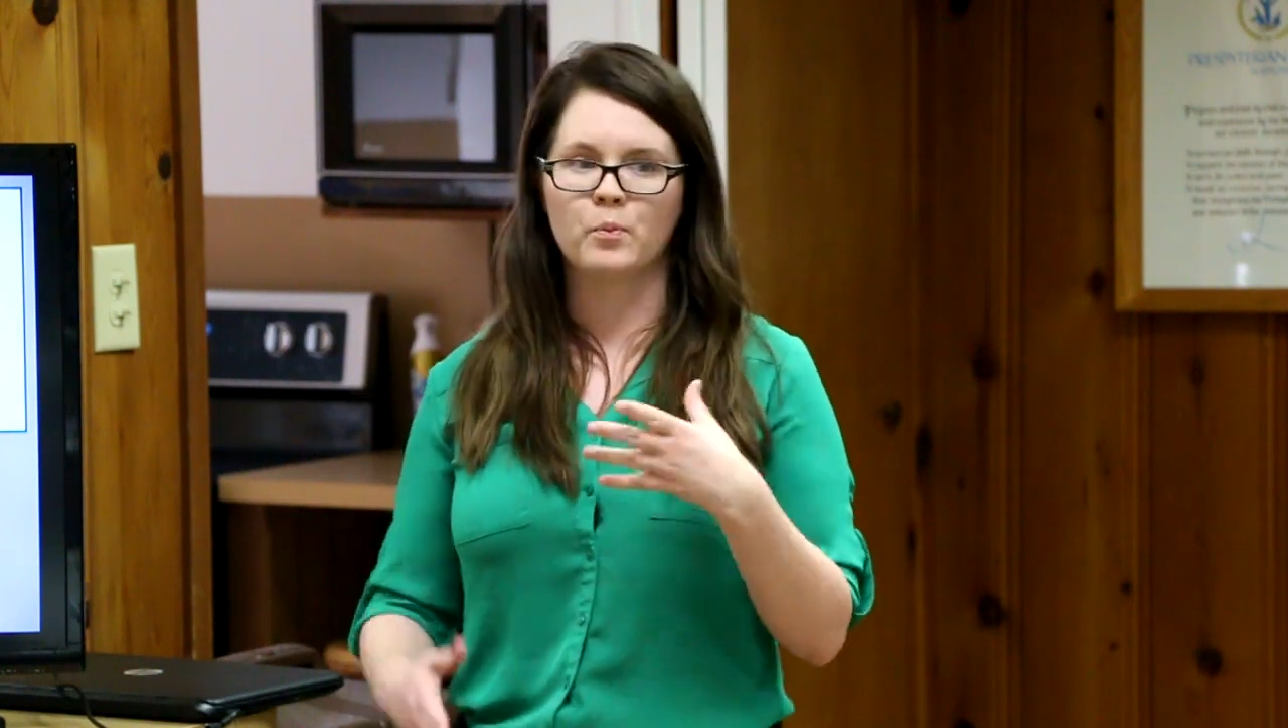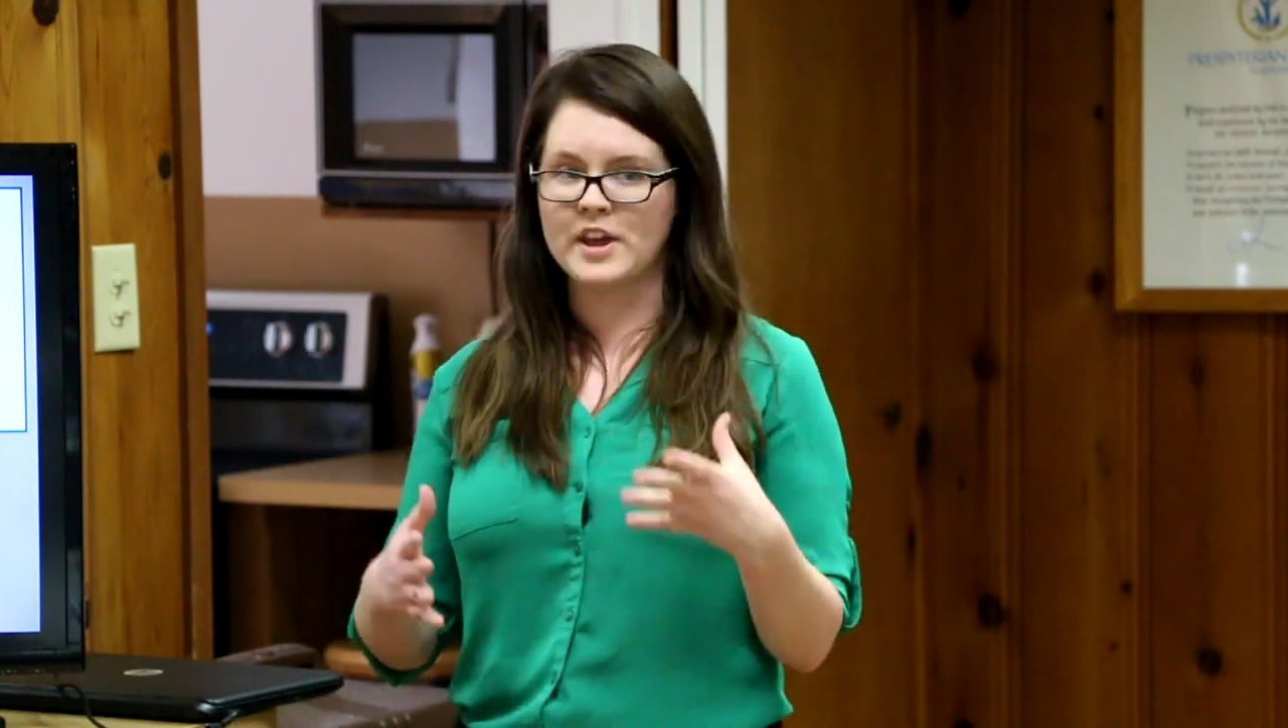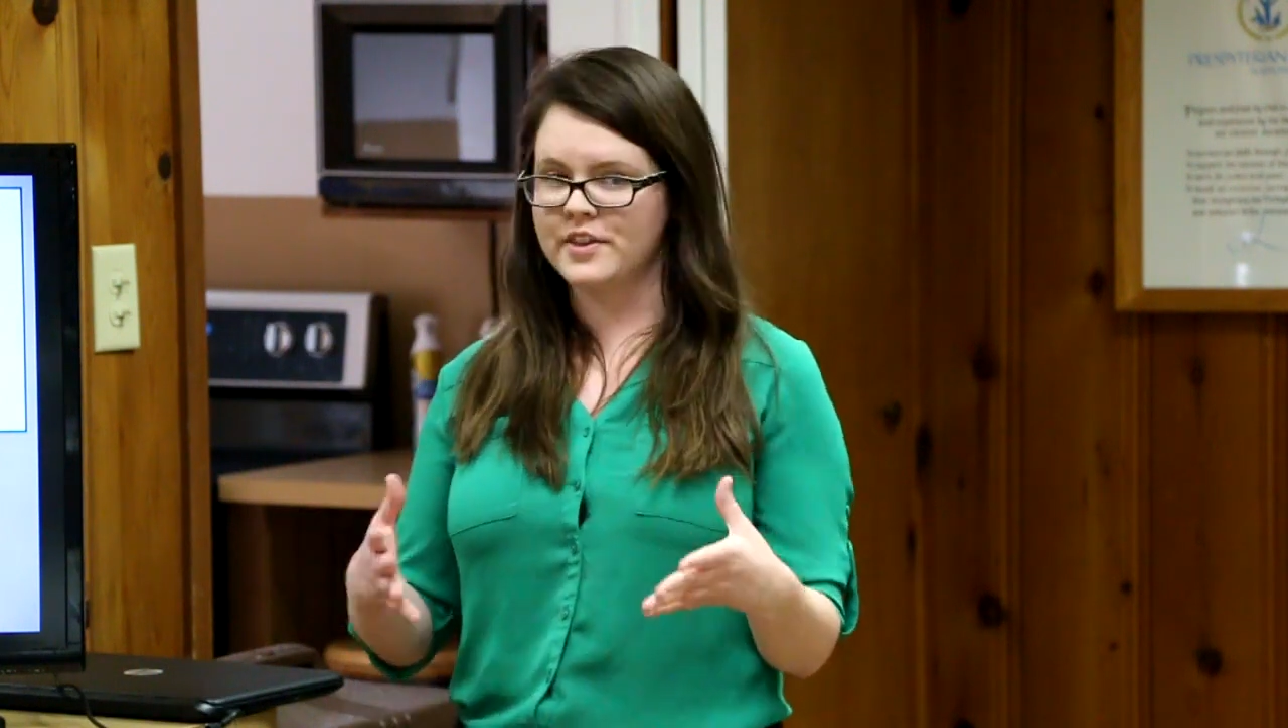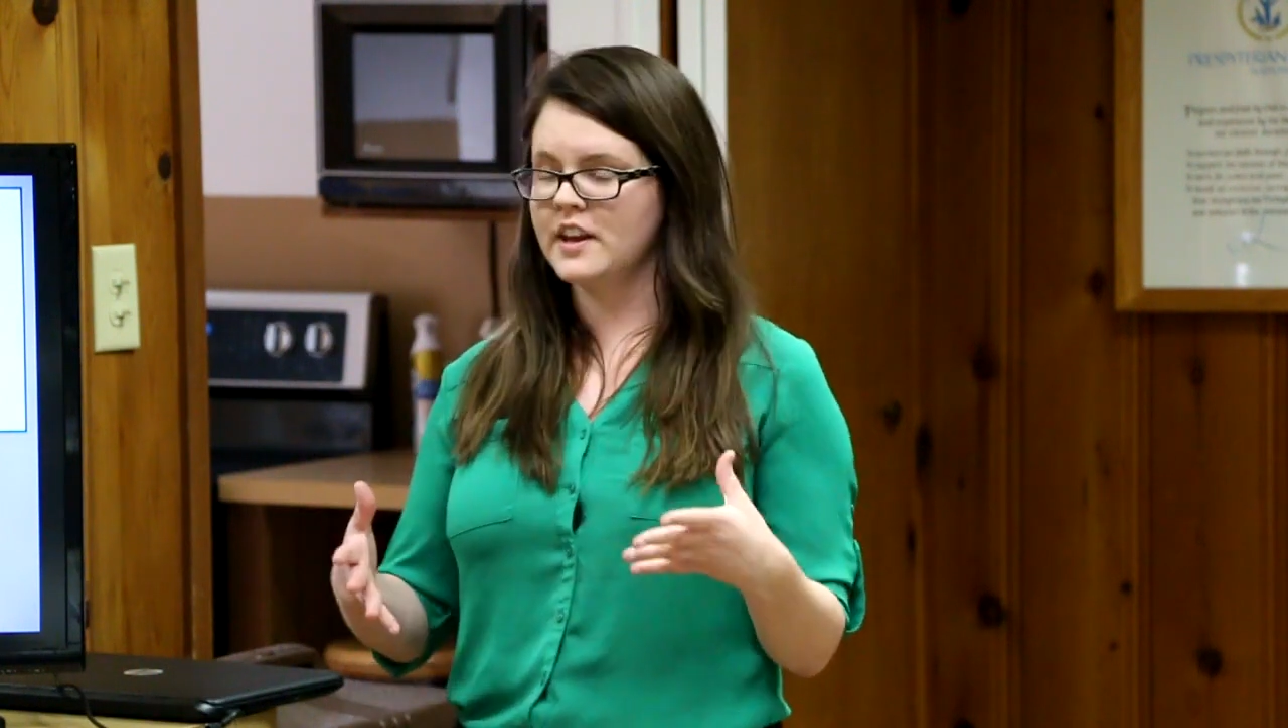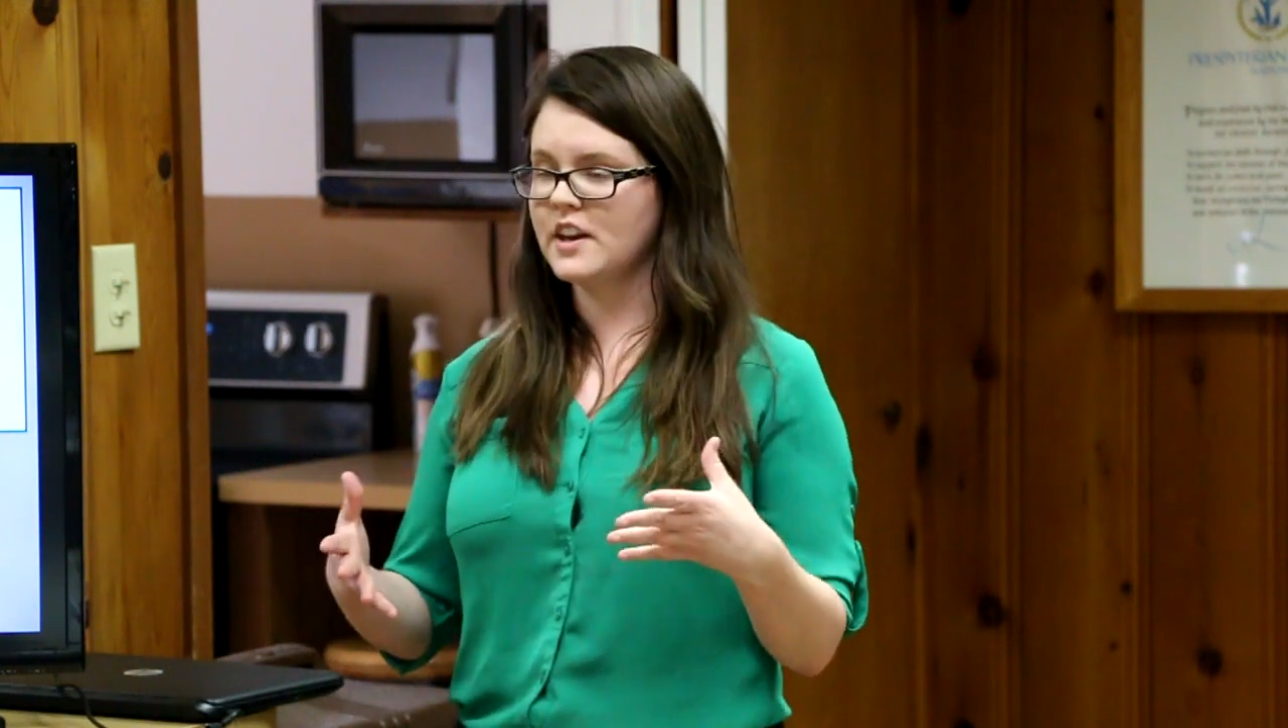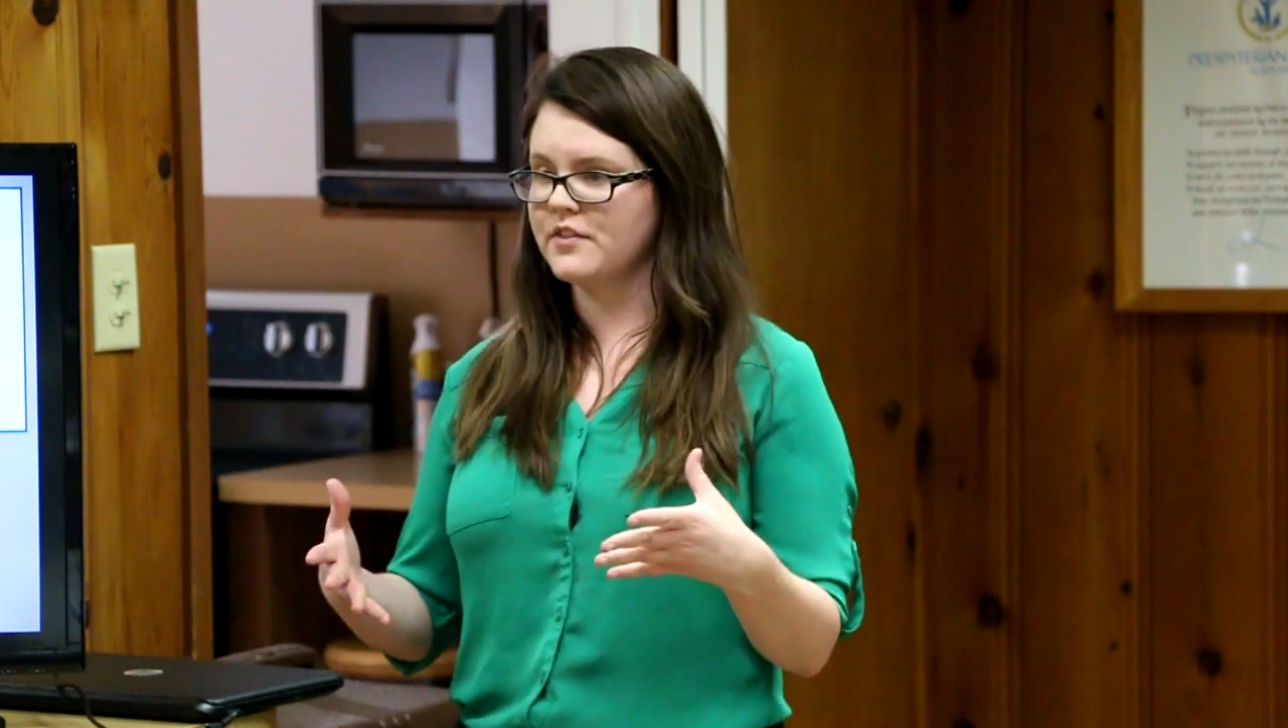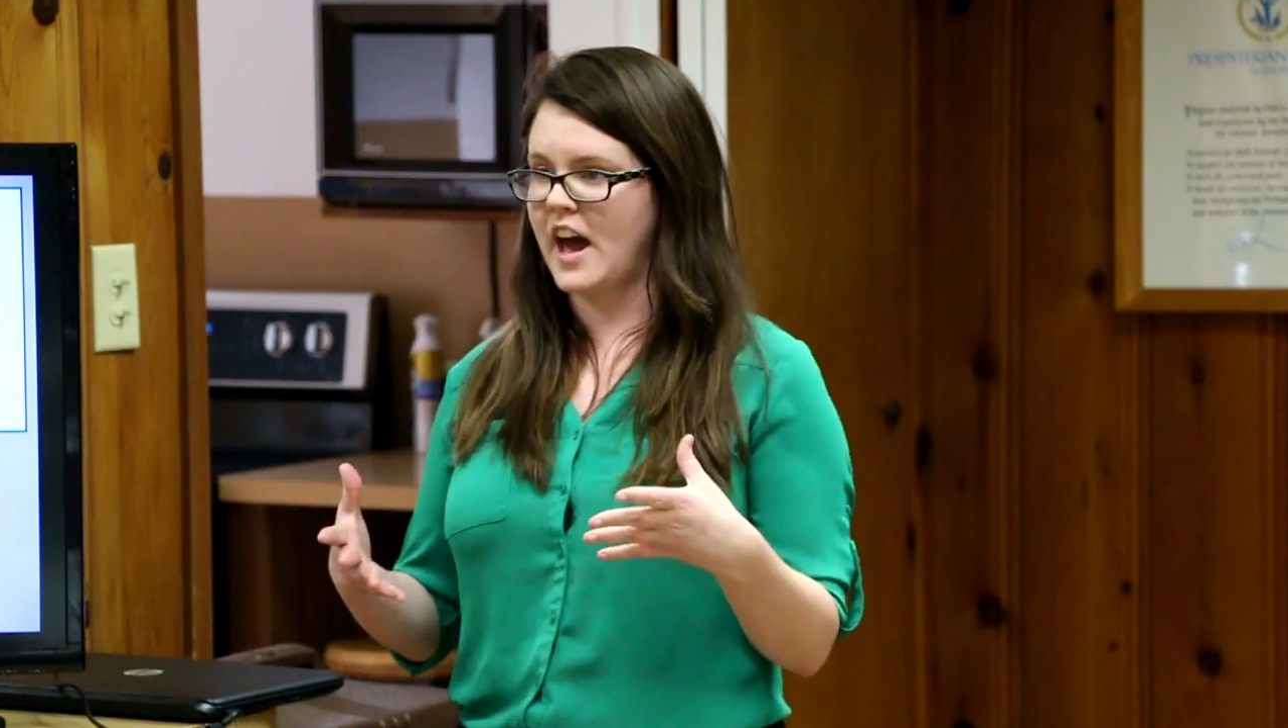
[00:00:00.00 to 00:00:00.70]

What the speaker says: We think of